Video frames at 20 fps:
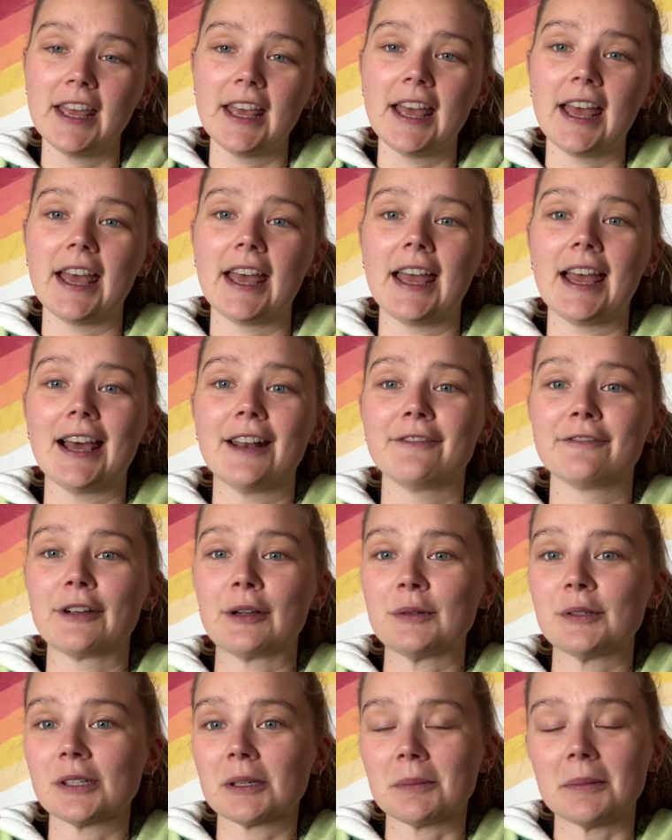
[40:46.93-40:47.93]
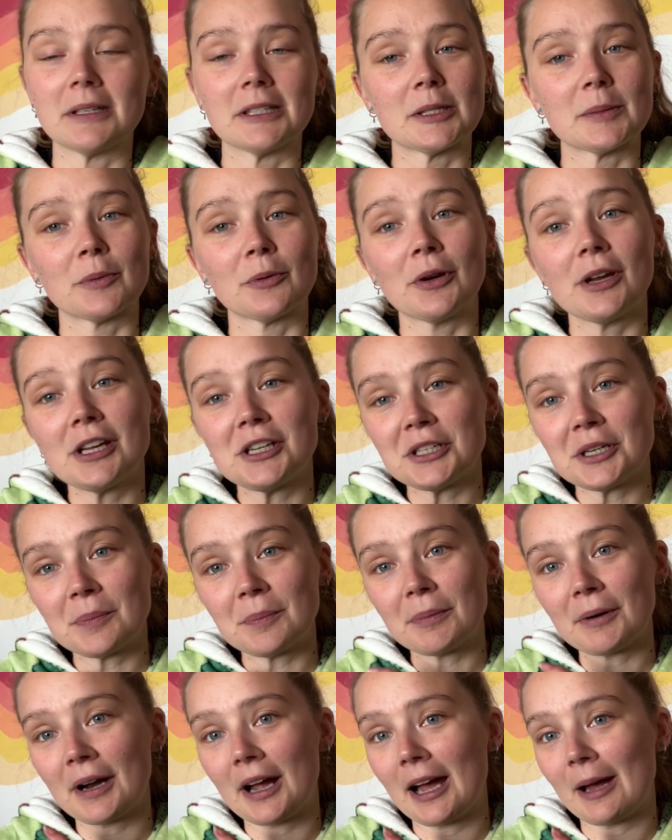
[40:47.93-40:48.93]
and found some inspiration
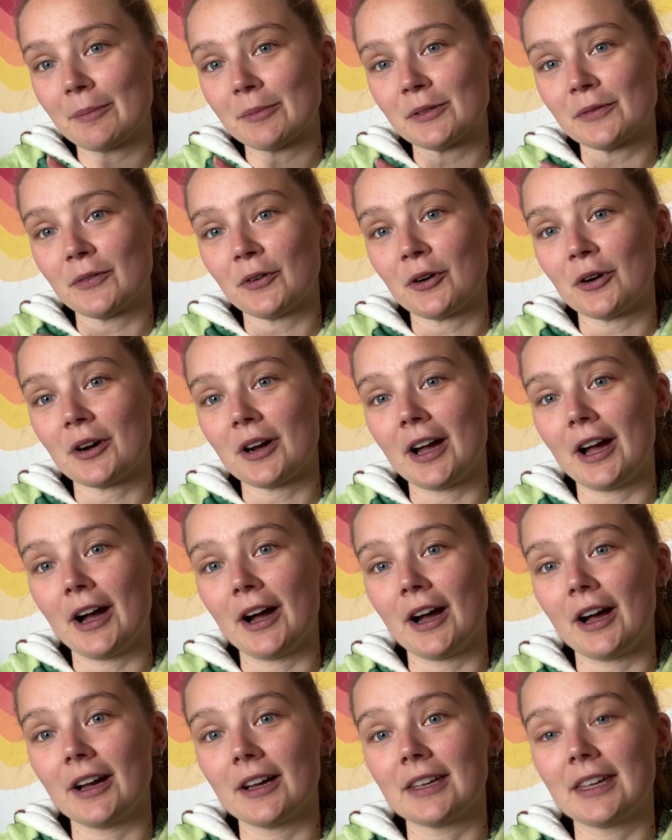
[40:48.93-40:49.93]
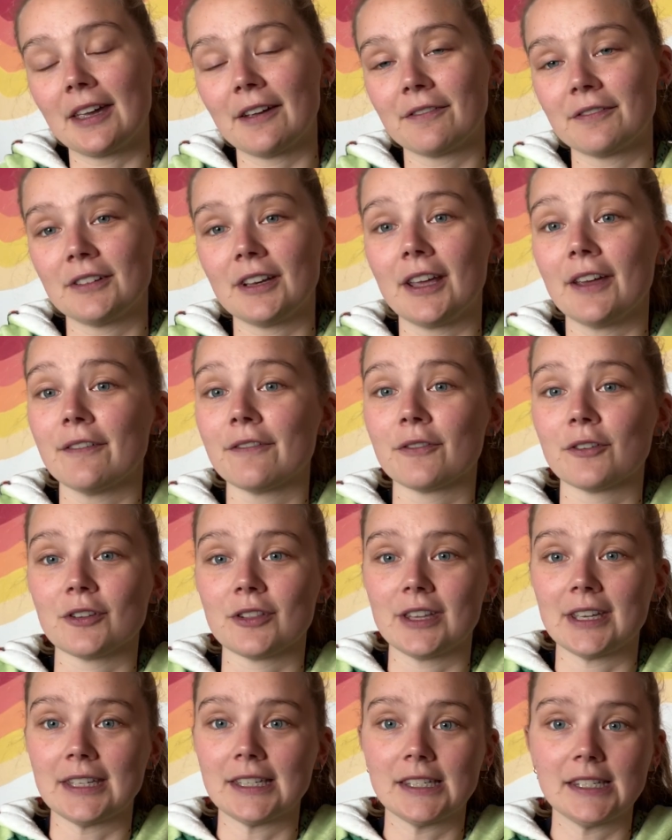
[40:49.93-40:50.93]
perhaps for a gift knit for
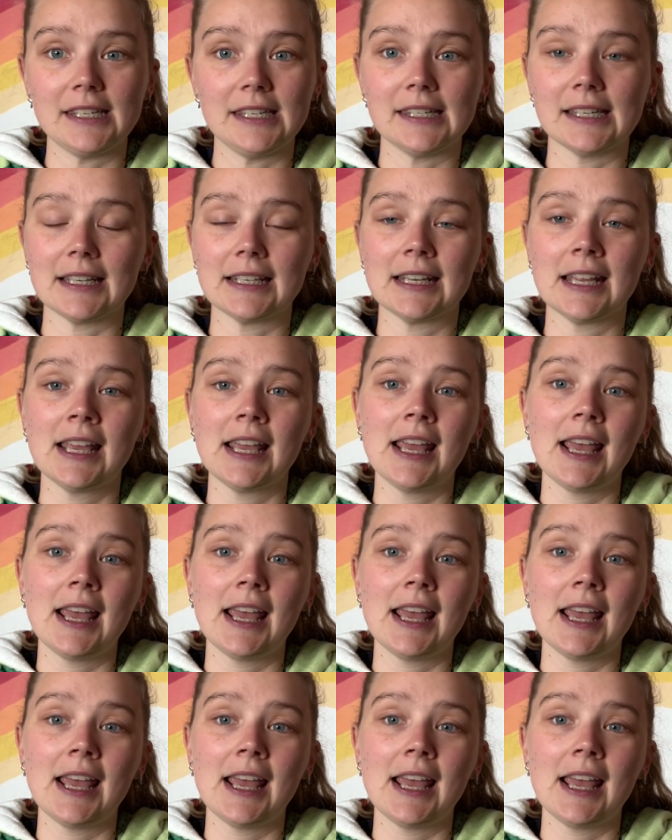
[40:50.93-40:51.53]
this season.